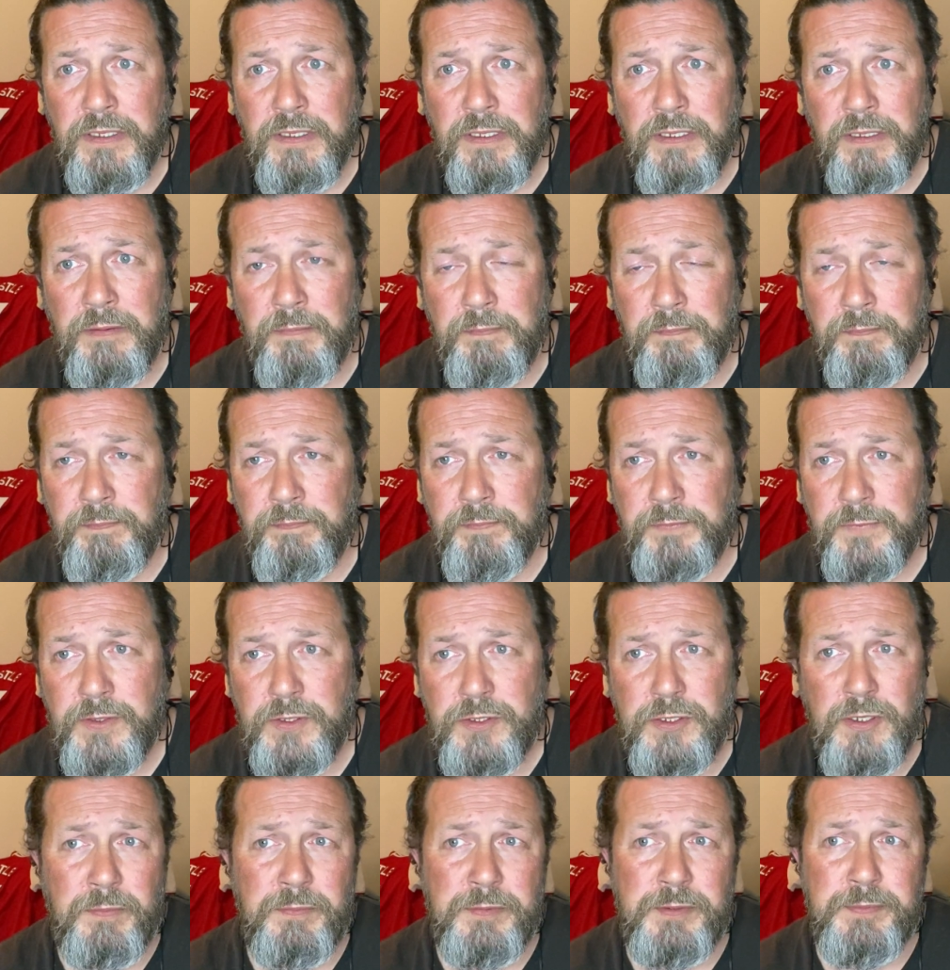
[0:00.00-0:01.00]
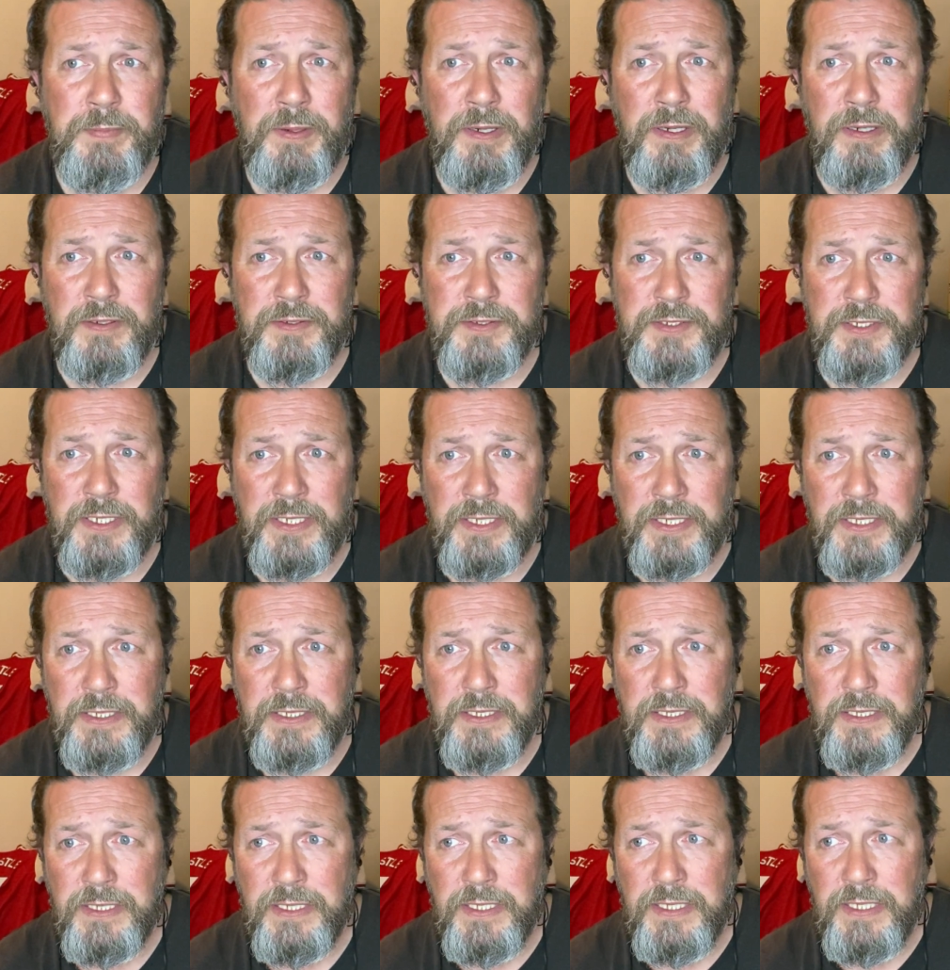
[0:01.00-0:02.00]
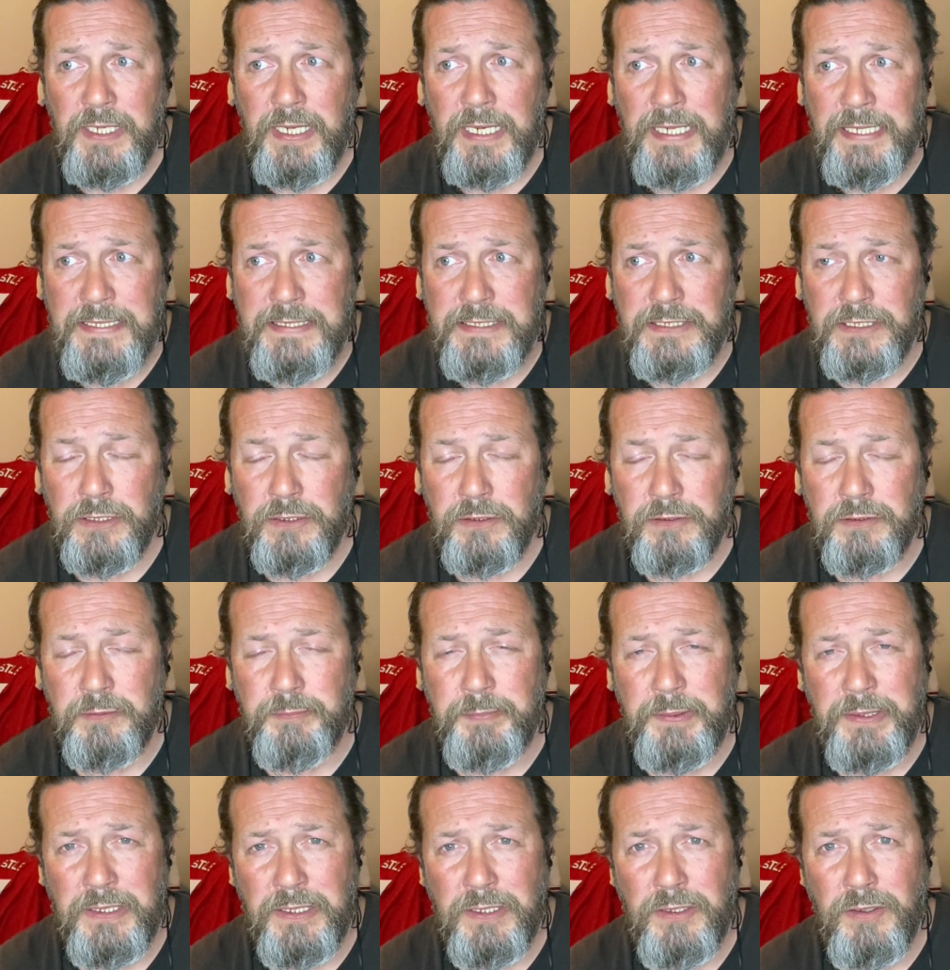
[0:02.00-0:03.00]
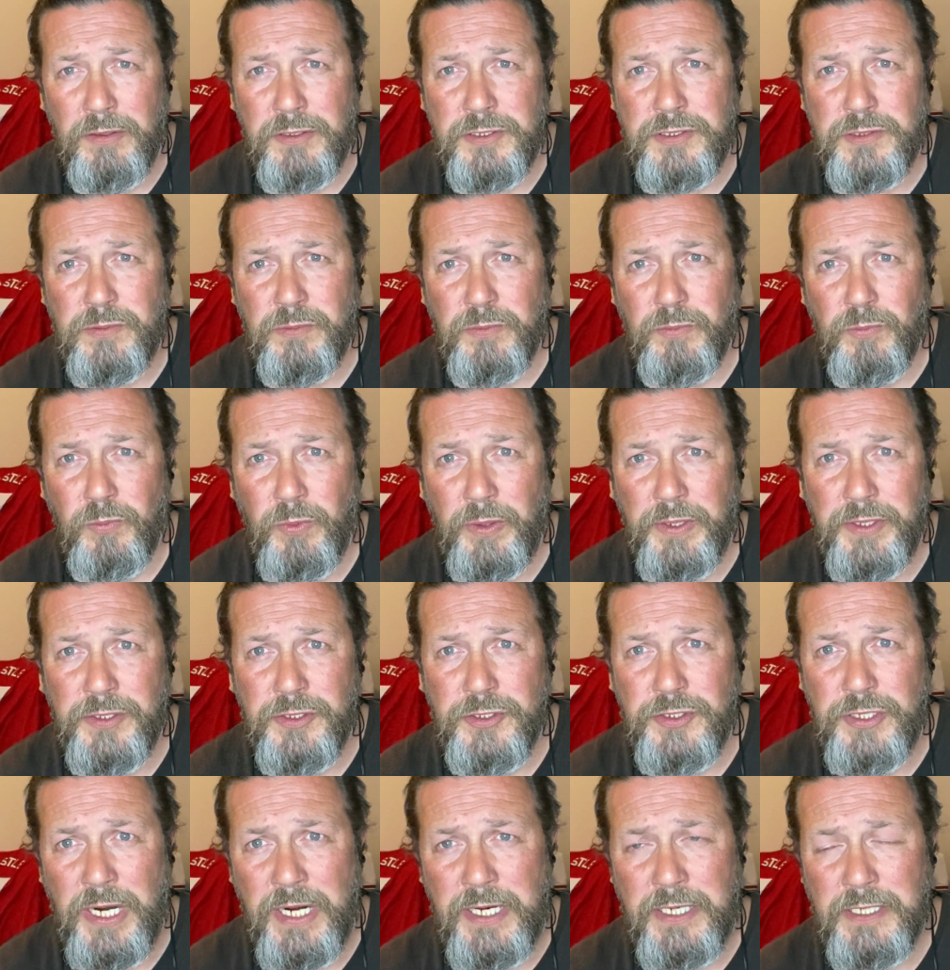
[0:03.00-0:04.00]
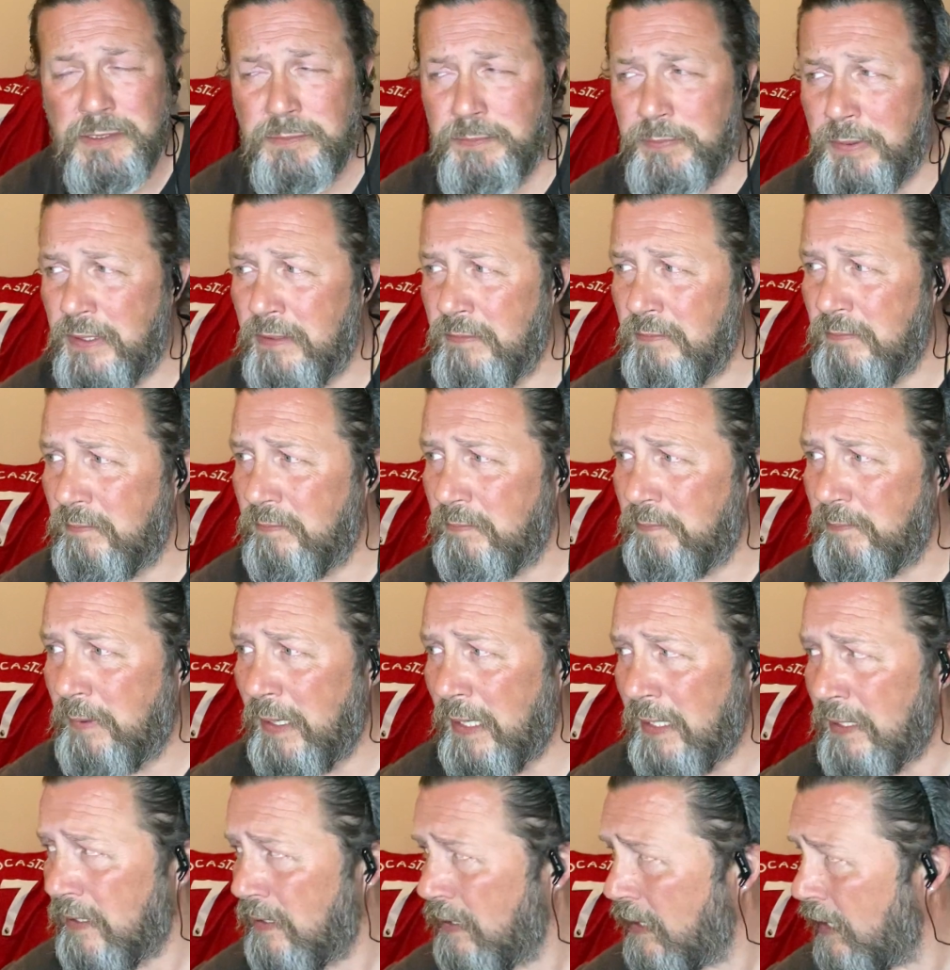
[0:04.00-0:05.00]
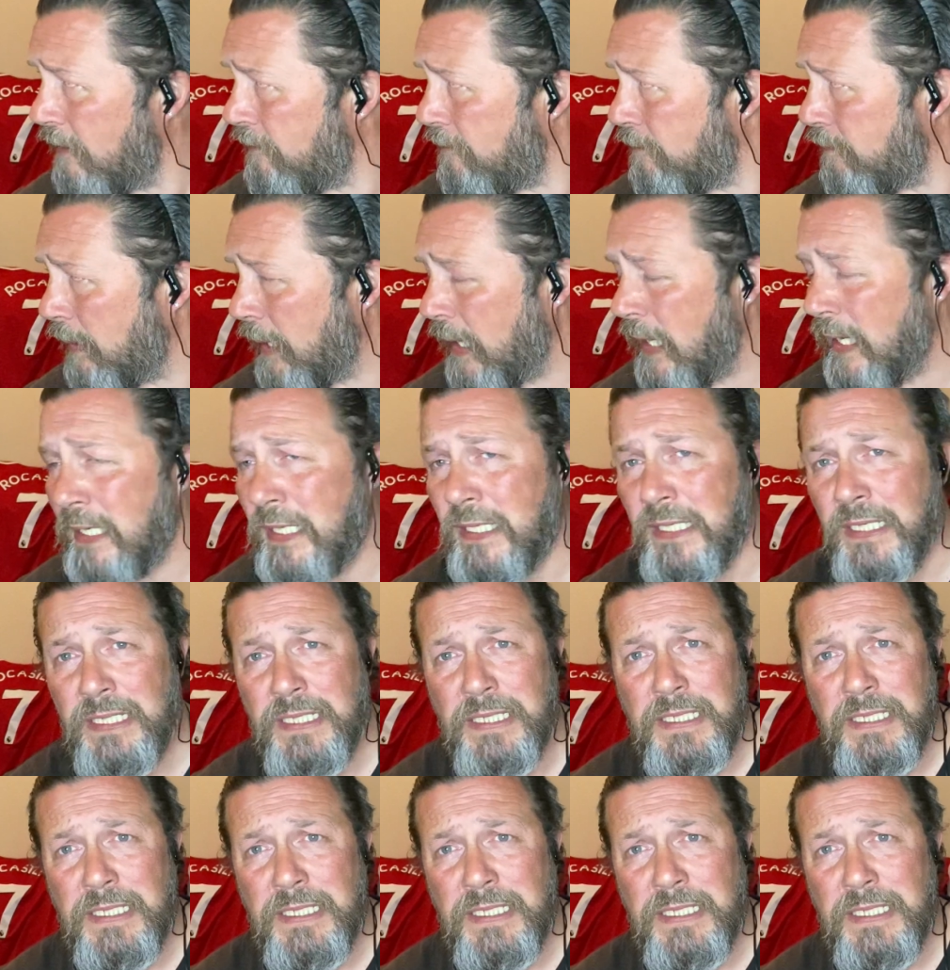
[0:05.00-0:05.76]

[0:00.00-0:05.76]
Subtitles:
Thomas Partey, he's looked a bit lost when Xhaka's been back at left back.